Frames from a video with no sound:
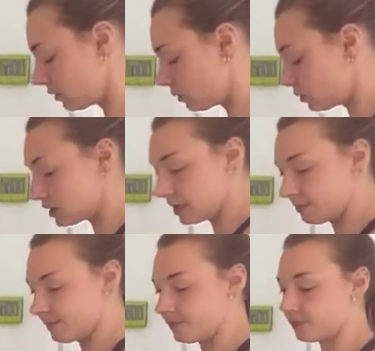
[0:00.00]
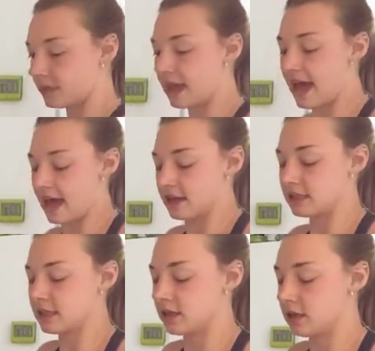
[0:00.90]
Awesome.
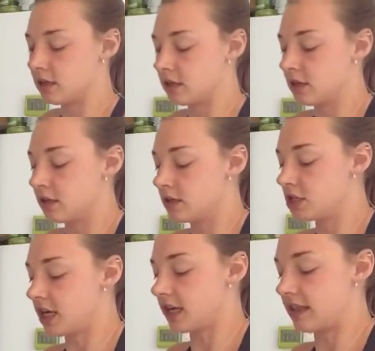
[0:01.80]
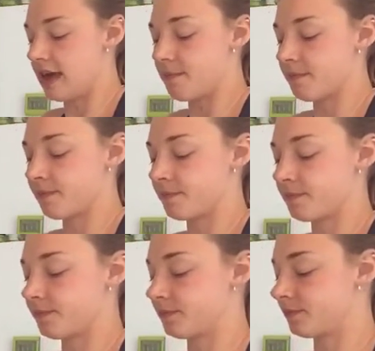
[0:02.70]
And chucking them
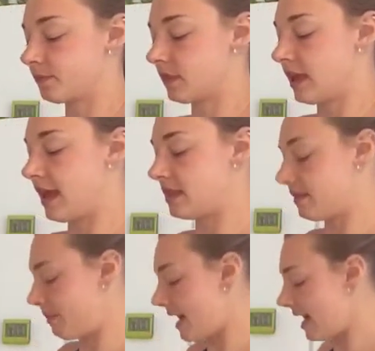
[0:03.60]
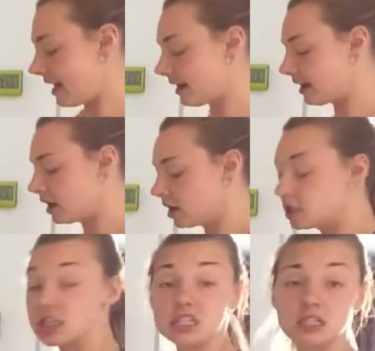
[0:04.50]
in the pan
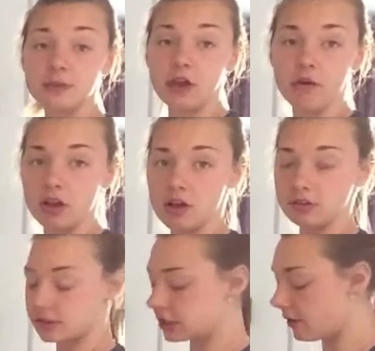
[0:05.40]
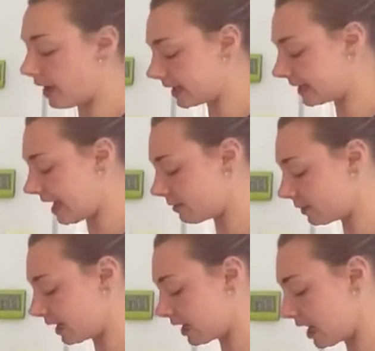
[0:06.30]
just as we go along. So again,
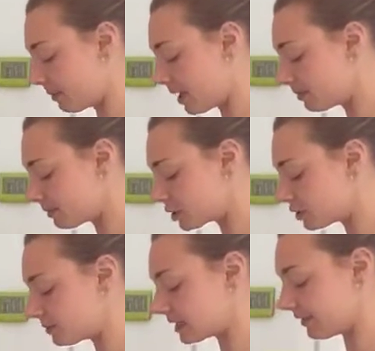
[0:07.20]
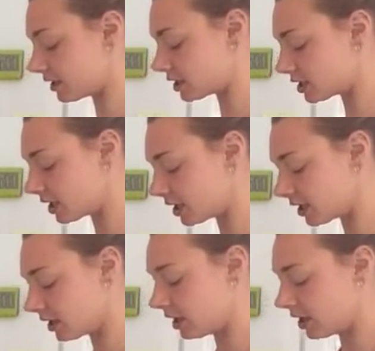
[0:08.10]
we're going to cut up a couple of mushrooms, give it a stir.
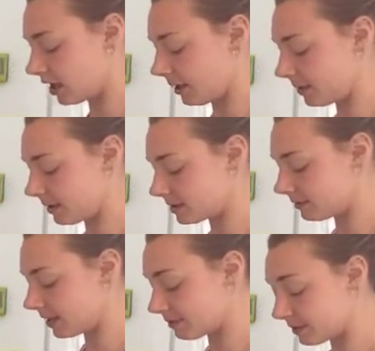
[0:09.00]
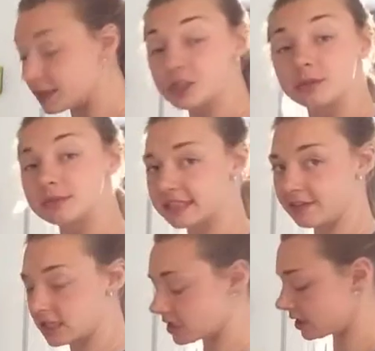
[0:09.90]
Cut up a couple of mushrooms, give
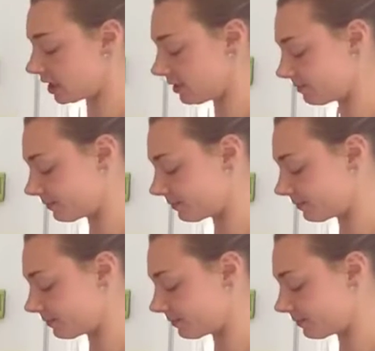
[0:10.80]
it a stir.